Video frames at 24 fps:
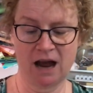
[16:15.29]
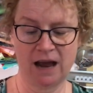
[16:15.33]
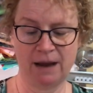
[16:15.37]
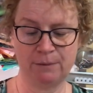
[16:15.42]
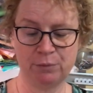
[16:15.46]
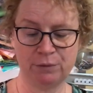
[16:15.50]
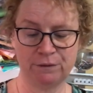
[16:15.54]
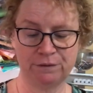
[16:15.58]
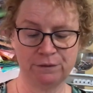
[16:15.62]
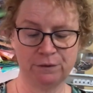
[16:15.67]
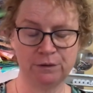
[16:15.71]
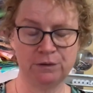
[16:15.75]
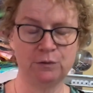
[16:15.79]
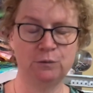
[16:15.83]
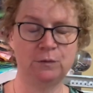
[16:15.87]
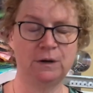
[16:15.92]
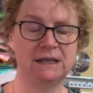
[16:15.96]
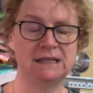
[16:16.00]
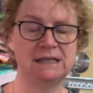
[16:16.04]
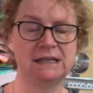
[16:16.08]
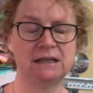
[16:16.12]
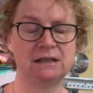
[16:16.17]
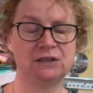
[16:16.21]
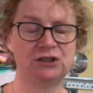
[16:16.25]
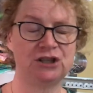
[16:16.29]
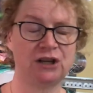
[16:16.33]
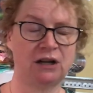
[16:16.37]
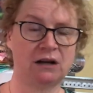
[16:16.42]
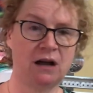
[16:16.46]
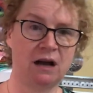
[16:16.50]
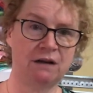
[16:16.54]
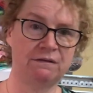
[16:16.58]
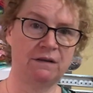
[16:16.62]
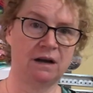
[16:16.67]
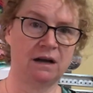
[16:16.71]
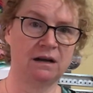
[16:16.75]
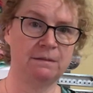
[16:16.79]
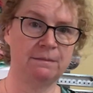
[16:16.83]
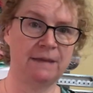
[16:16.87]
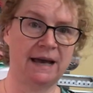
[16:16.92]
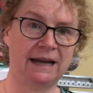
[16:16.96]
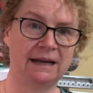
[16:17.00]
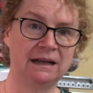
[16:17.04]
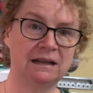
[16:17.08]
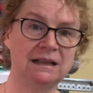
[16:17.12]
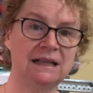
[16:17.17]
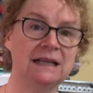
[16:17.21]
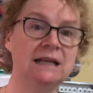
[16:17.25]
I prefer the ones that shut off
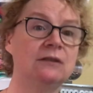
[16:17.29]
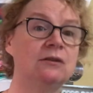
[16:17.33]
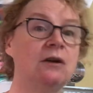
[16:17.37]
automatically.